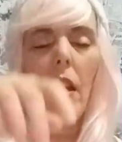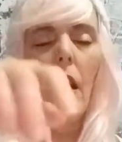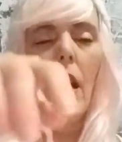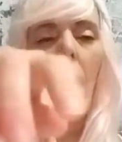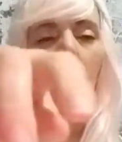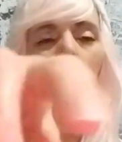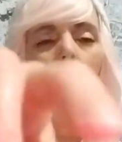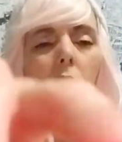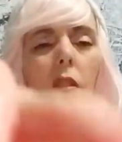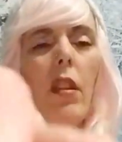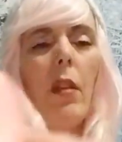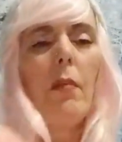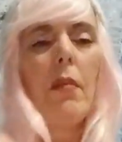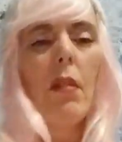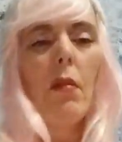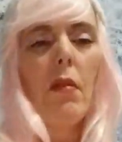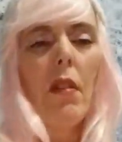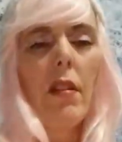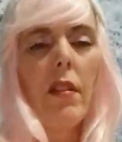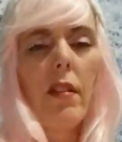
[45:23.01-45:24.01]
Oh,
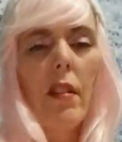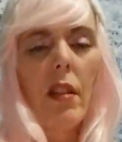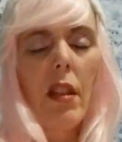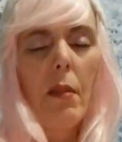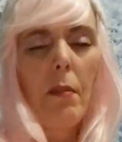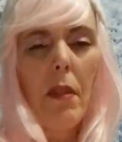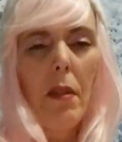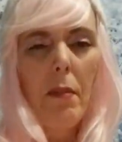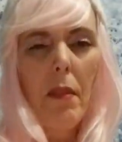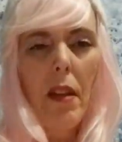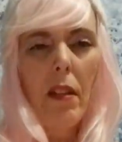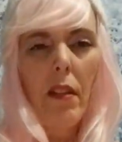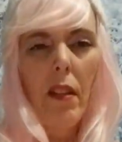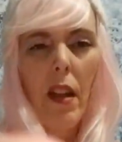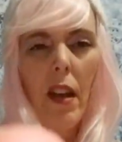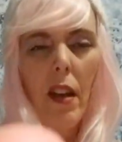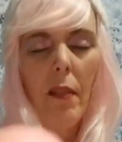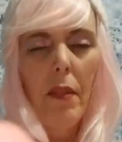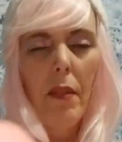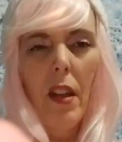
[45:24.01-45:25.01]
somebody wants to come on my
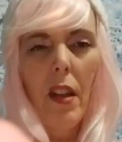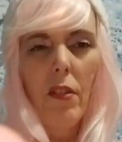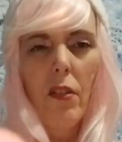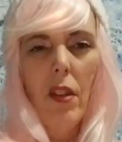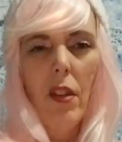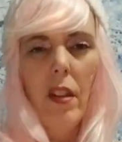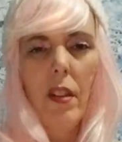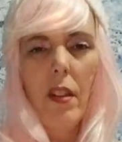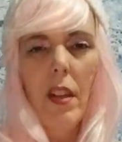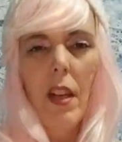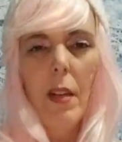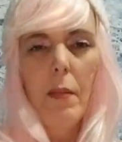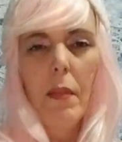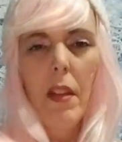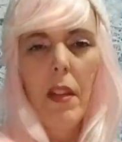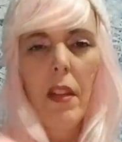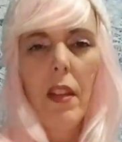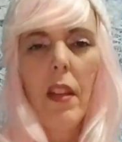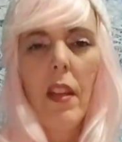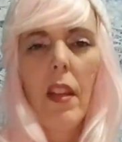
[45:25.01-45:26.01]
live, but they don't know how to
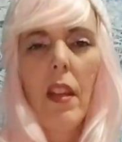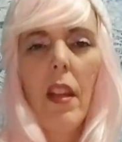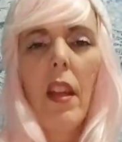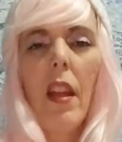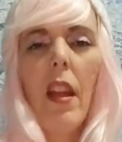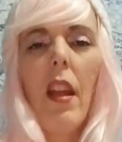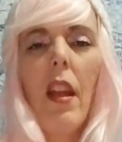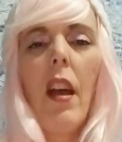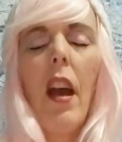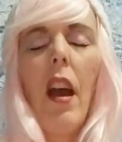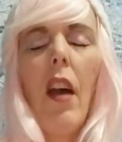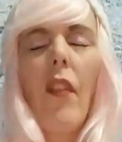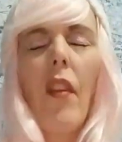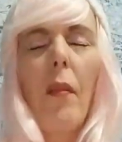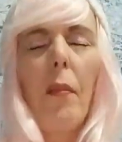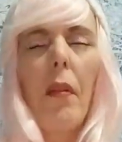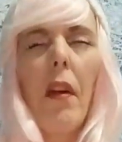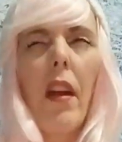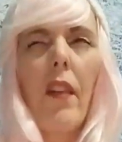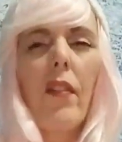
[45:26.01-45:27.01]
comment. Oh, they
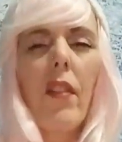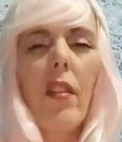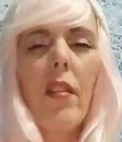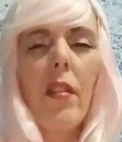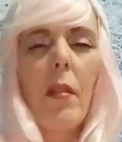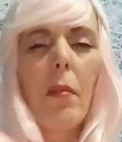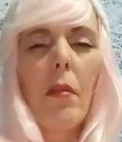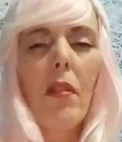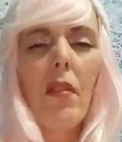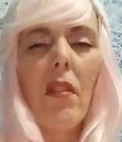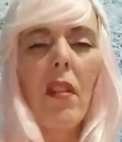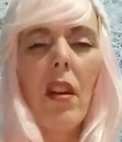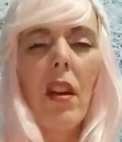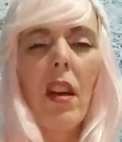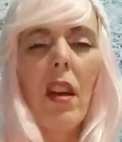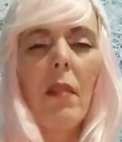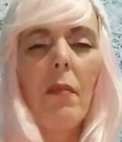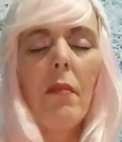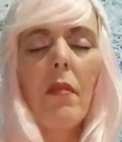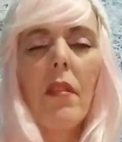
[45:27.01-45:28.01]
probably have to
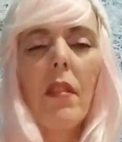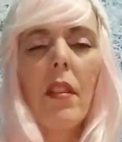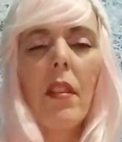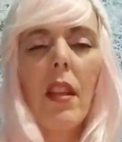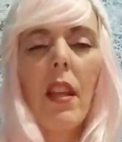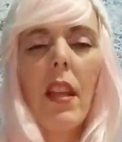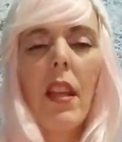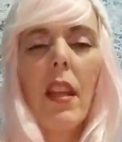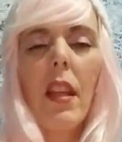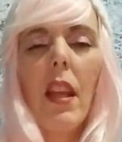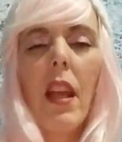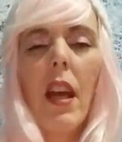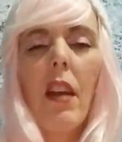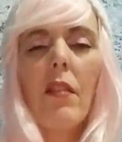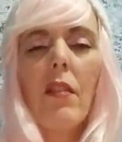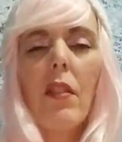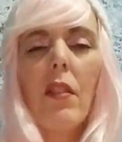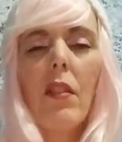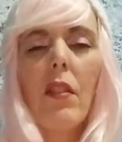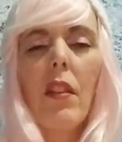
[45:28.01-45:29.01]
subscribe. I
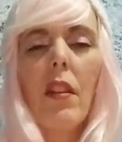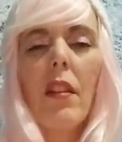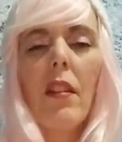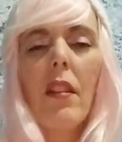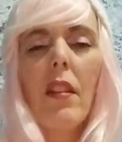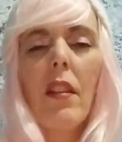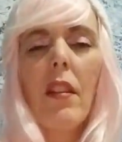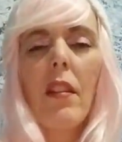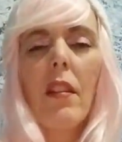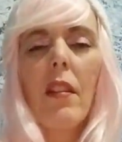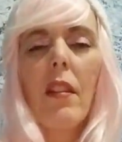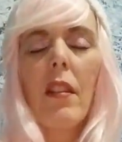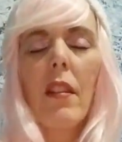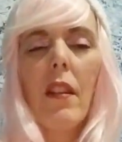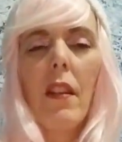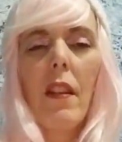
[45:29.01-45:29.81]
don't know who this is.